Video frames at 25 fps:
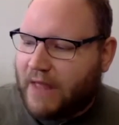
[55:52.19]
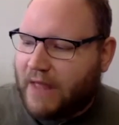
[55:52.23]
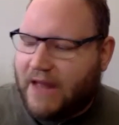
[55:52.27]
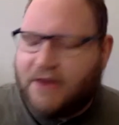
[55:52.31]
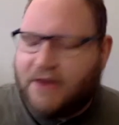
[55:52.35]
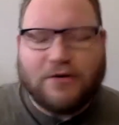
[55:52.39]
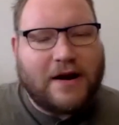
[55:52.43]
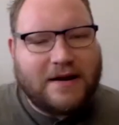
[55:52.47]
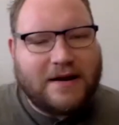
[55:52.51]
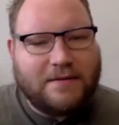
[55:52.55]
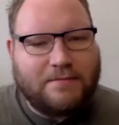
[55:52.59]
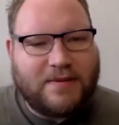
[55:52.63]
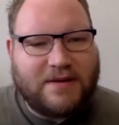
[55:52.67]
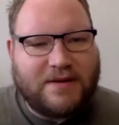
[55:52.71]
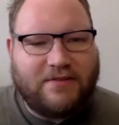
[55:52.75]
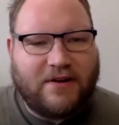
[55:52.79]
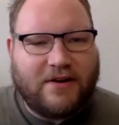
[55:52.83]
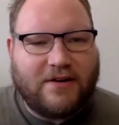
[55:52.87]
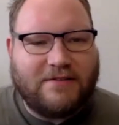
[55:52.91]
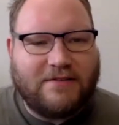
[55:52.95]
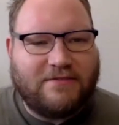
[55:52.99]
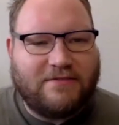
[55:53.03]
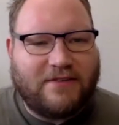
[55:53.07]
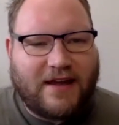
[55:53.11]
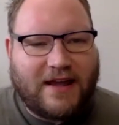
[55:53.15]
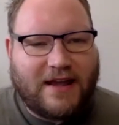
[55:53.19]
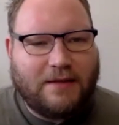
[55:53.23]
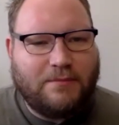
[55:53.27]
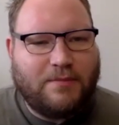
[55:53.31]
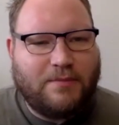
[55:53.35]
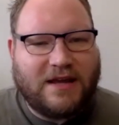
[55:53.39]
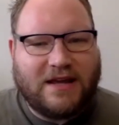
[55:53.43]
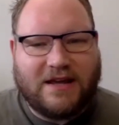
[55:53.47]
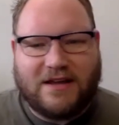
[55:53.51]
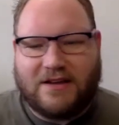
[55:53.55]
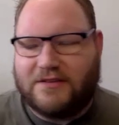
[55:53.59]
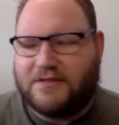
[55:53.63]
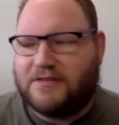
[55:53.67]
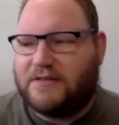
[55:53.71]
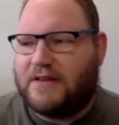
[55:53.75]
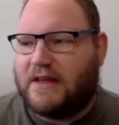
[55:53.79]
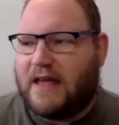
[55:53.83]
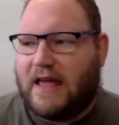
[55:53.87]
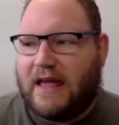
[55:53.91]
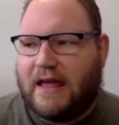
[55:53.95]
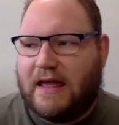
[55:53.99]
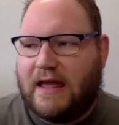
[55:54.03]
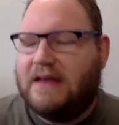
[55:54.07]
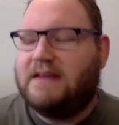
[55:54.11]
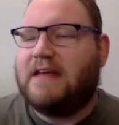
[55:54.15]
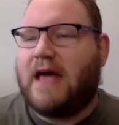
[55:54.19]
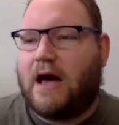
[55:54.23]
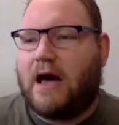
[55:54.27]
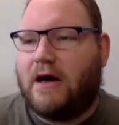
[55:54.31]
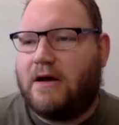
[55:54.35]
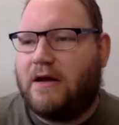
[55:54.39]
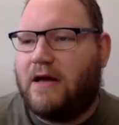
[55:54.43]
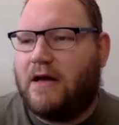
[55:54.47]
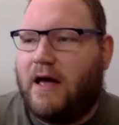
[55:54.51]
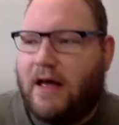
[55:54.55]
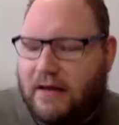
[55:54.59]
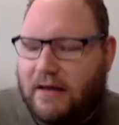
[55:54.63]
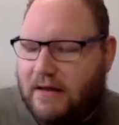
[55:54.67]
try to be very vague because in doubt,